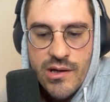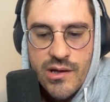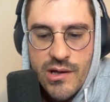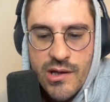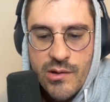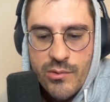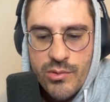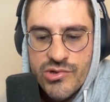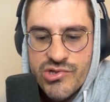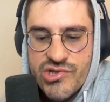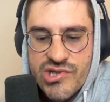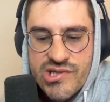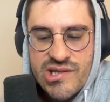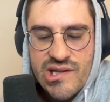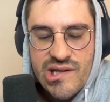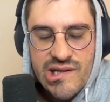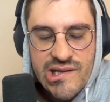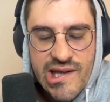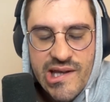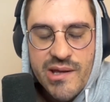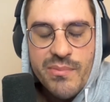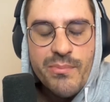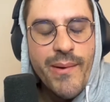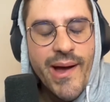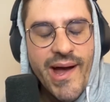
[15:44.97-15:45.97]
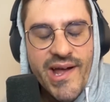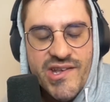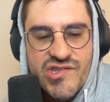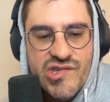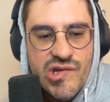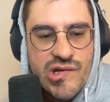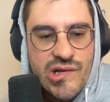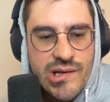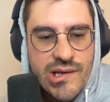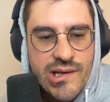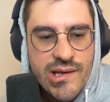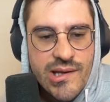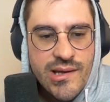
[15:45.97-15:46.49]
it will just click
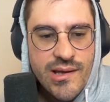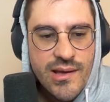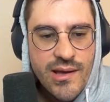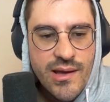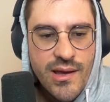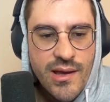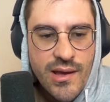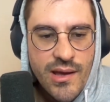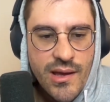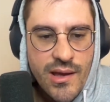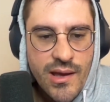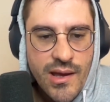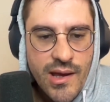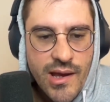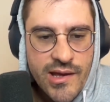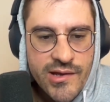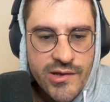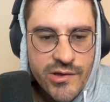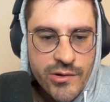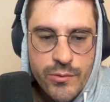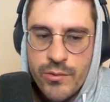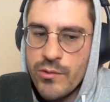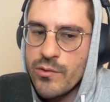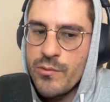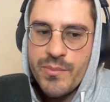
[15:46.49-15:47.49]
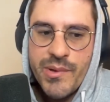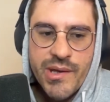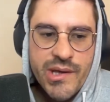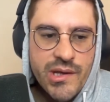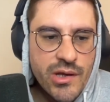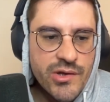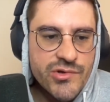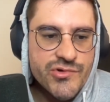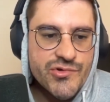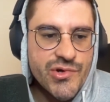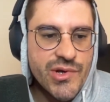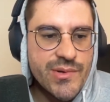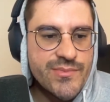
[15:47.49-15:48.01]
magically and you will be in
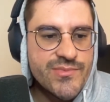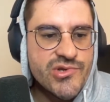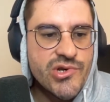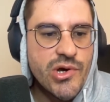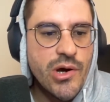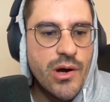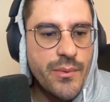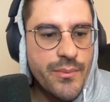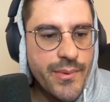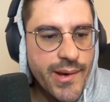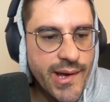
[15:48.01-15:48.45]
your dream job.